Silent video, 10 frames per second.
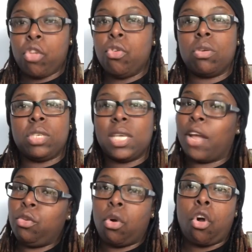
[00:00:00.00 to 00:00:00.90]
you don't see how
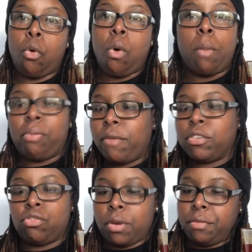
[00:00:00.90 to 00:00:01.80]
you're going to go on. Pray
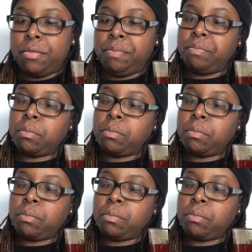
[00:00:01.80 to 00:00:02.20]
for strength.